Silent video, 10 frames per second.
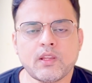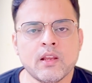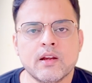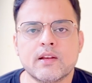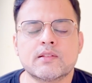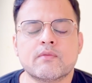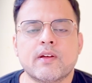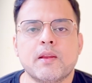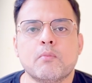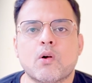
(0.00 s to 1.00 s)
it is a
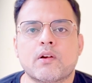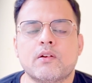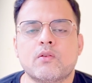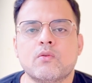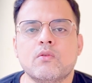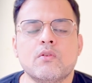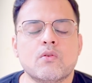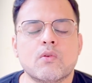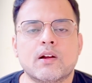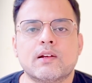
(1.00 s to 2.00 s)
very important tool
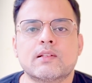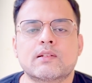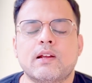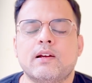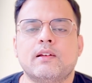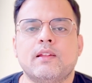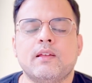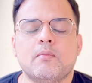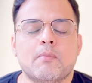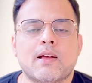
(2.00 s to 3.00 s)
to understand
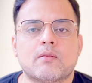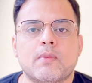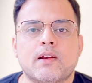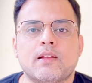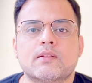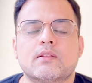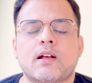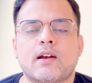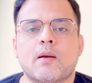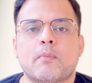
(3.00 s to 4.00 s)
the mathematics
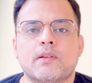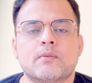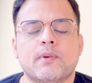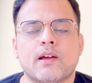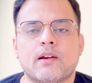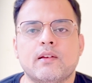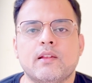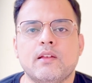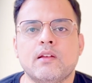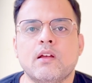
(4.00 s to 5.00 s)
that happens behind
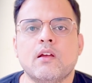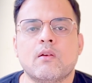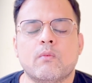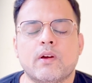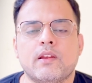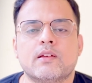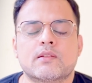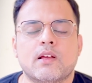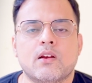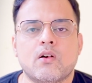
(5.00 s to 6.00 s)
the various
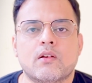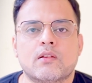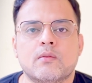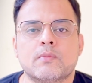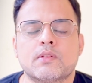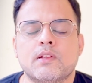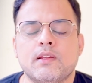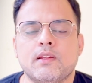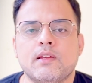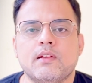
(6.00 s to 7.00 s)
algorithms
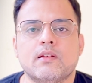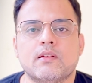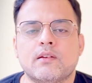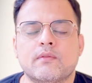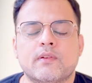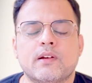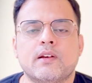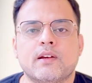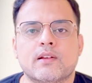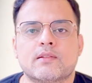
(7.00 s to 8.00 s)
in the different
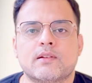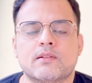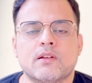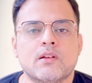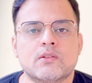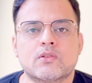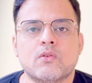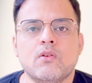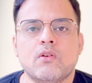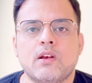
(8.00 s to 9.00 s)
data sets.
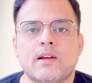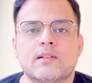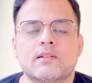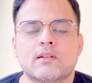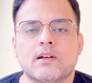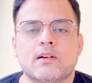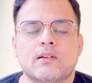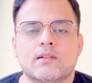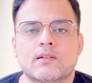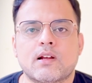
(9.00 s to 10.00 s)
So let's
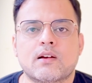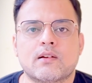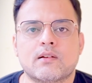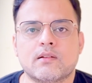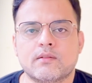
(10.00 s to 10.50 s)
get started.